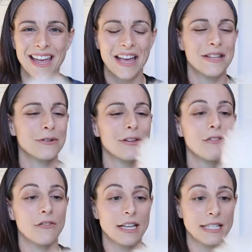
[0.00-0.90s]
It's really
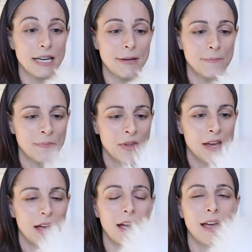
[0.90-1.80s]
fuzzy.
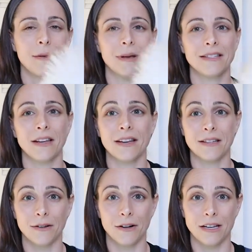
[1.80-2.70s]
And my son
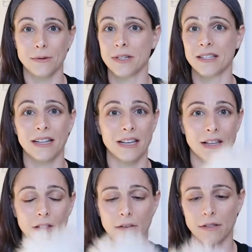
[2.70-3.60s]
has already used this and
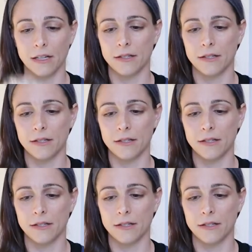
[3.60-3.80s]
he loves it.